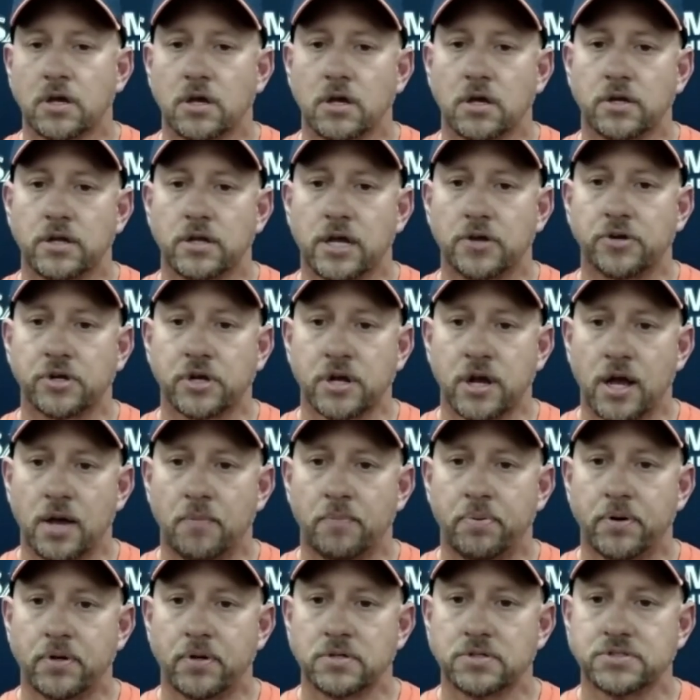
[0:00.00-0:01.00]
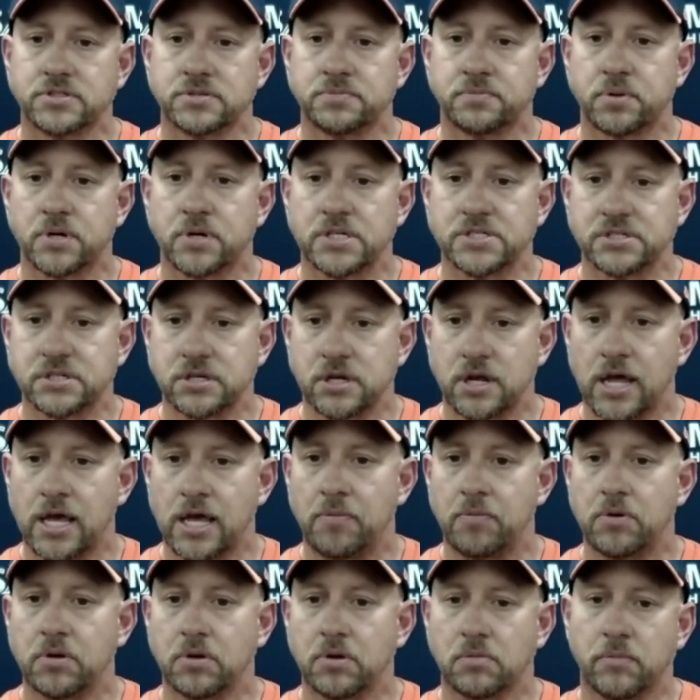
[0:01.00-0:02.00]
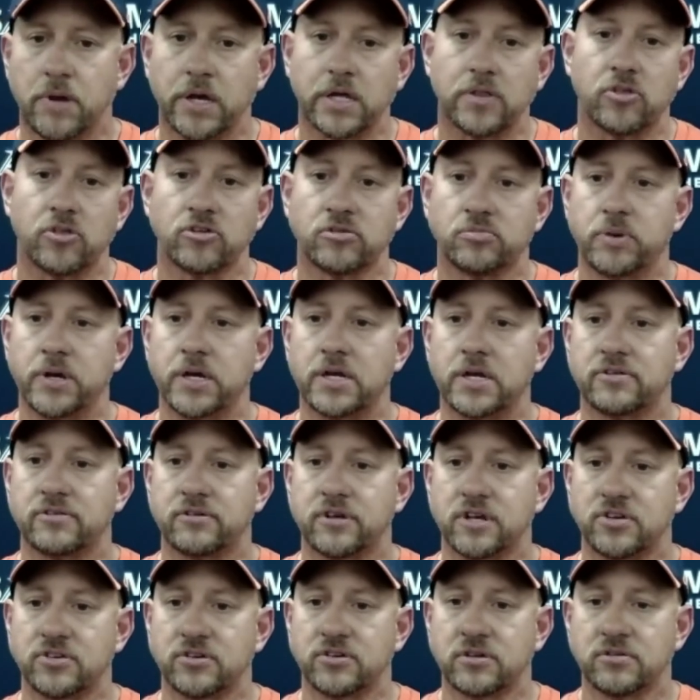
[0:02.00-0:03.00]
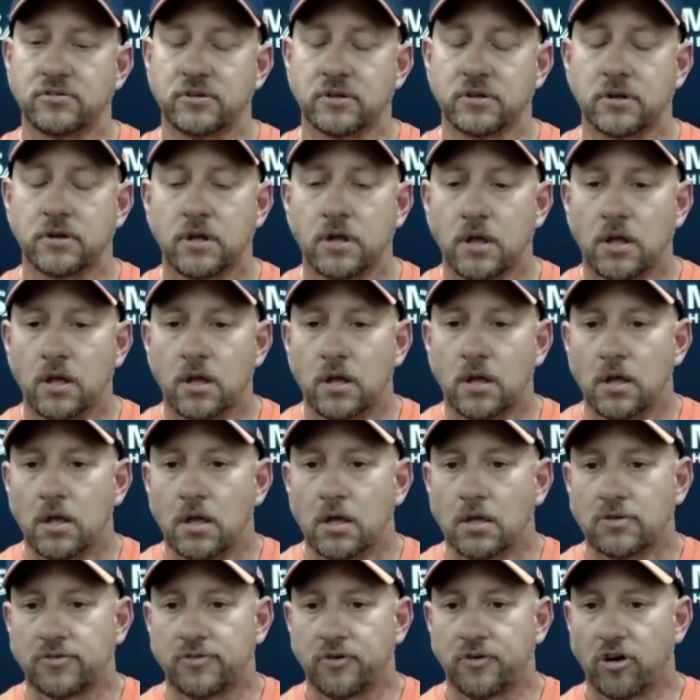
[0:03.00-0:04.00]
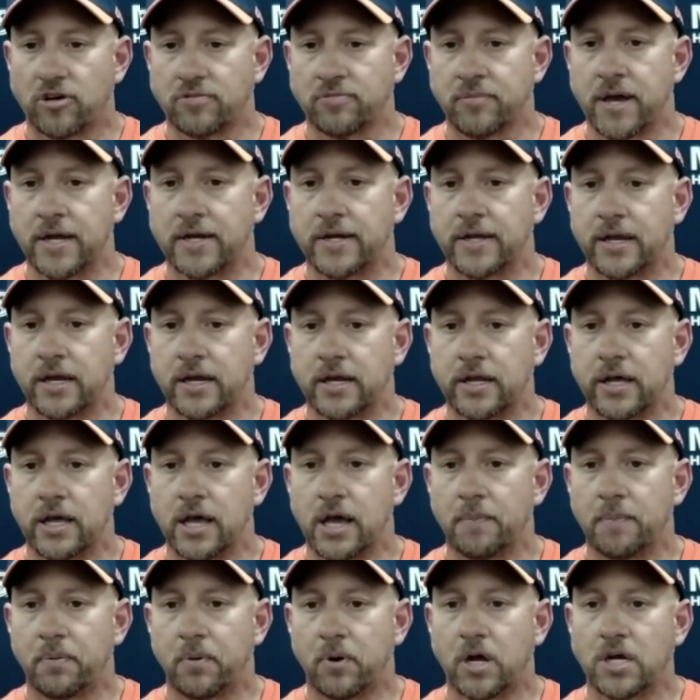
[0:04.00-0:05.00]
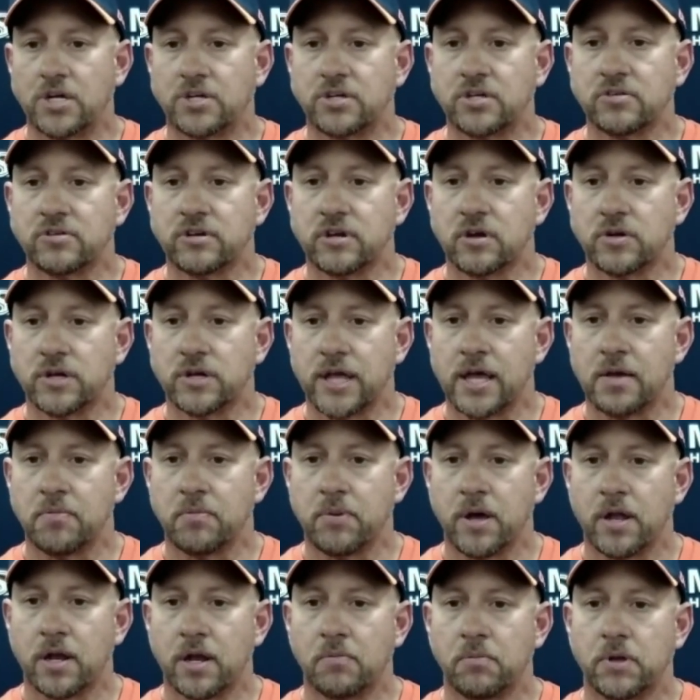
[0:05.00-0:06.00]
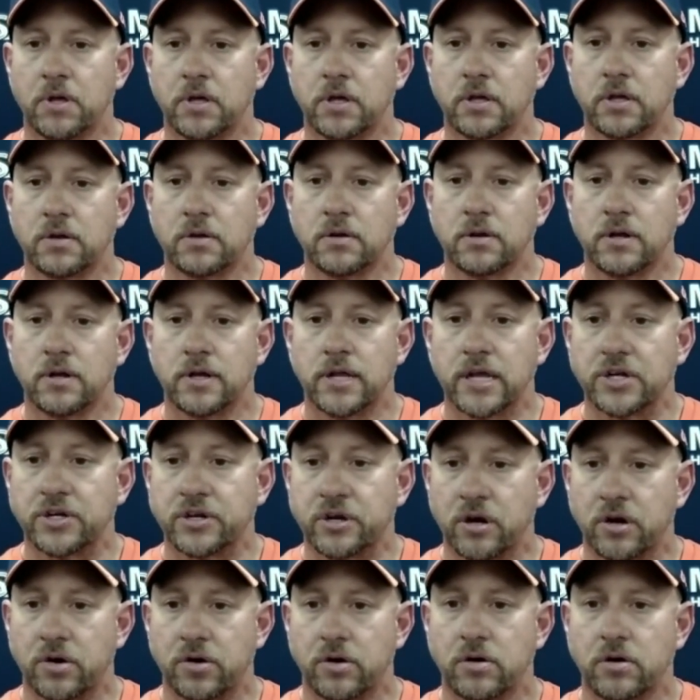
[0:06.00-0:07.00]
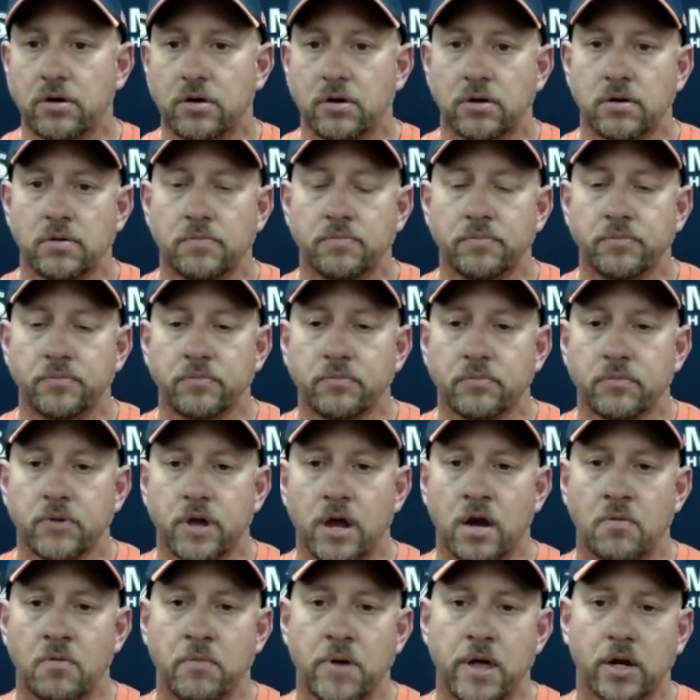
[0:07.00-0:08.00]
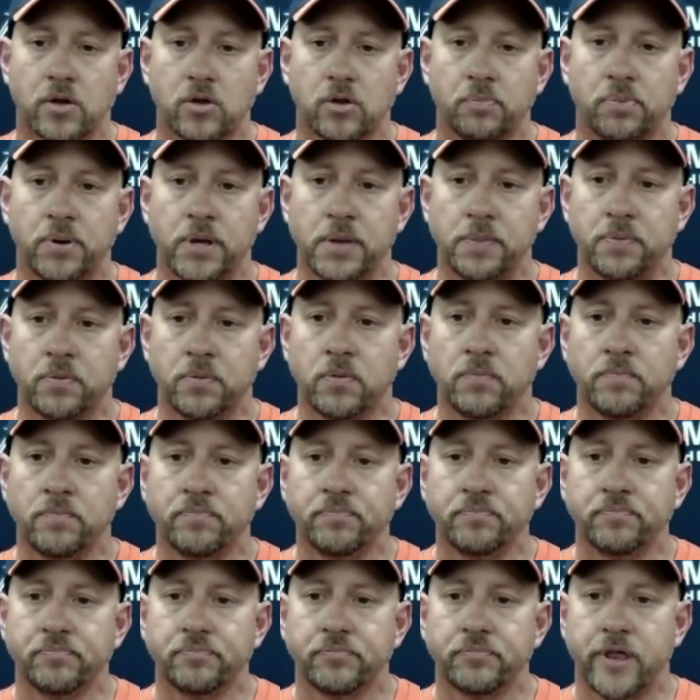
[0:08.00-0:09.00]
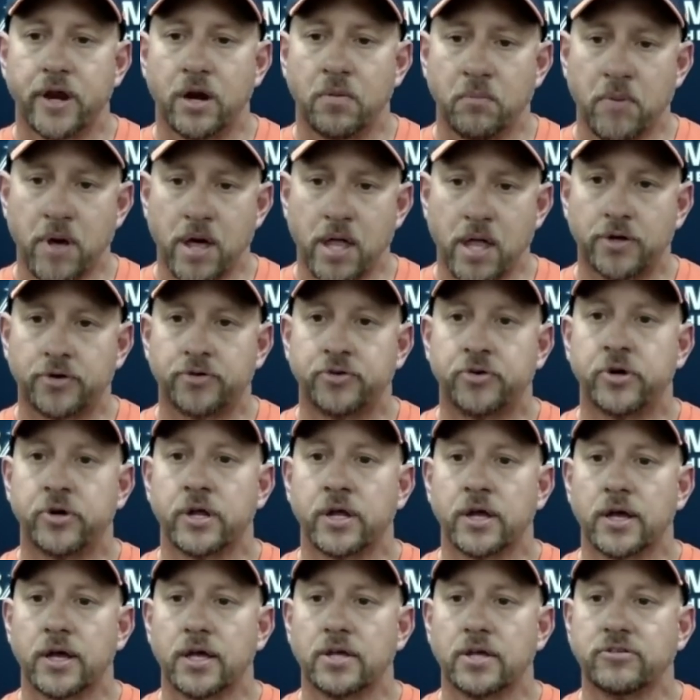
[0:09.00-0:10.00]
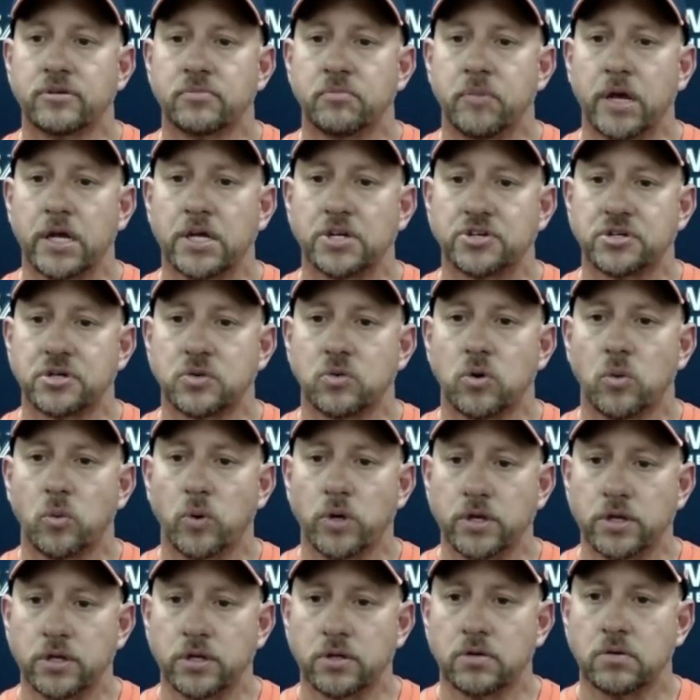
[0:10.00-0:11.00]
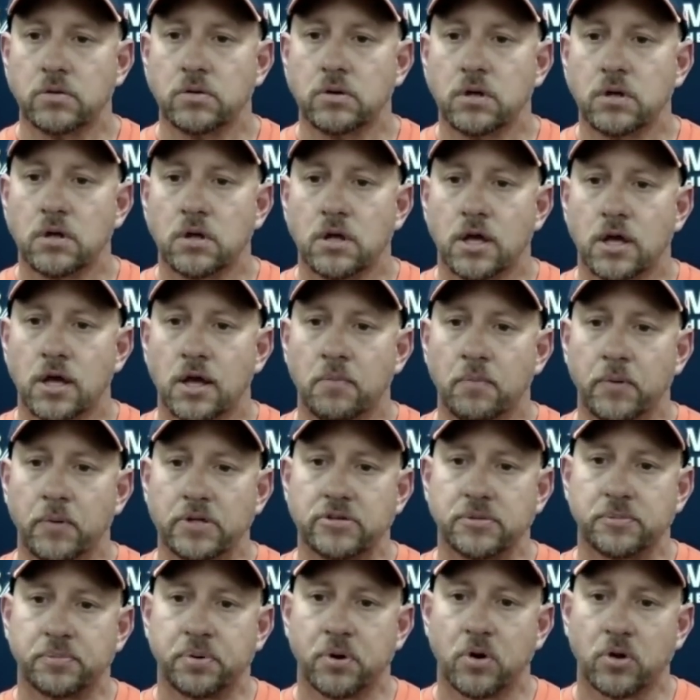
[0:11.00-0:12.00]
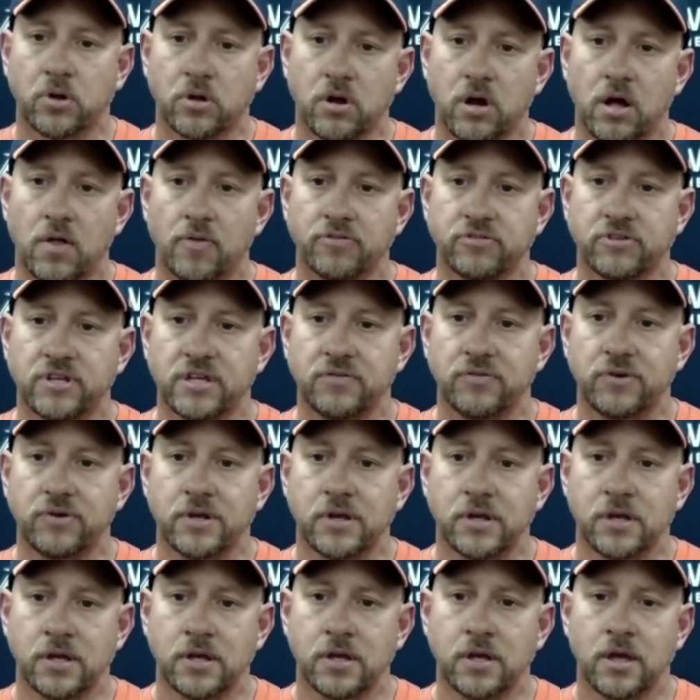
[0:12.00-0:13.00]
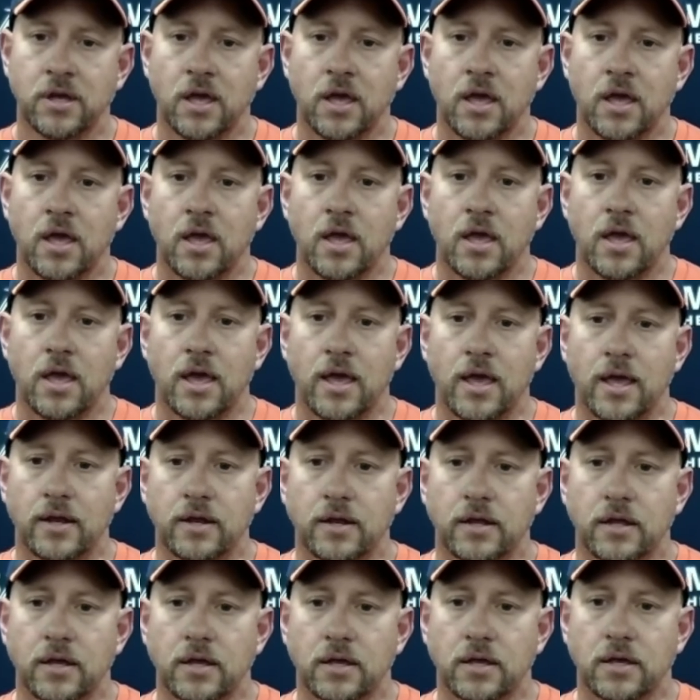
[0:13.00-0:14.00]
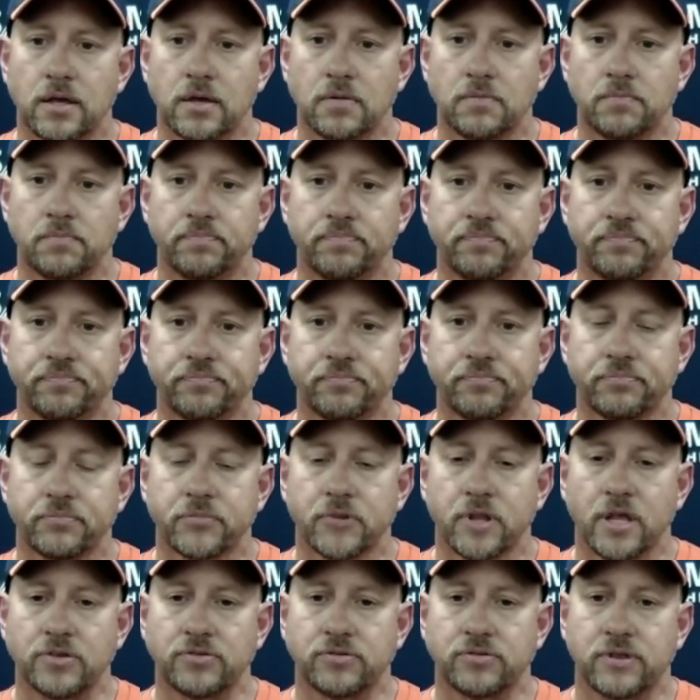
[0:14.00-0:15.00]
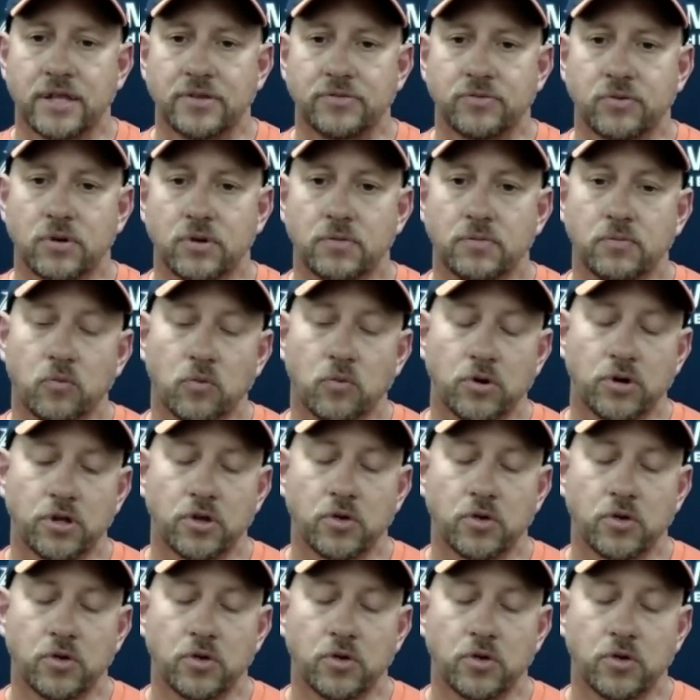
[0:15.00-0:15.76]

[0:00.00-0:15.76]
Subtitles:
Dr. Campos and President Angle make those big decisions. As far as my day-to-day operations, Dan Bellamy, Nick Turner, our medical people that are monitoring us and making sure what we do meets the protocol of CBD, and that's what we're doing.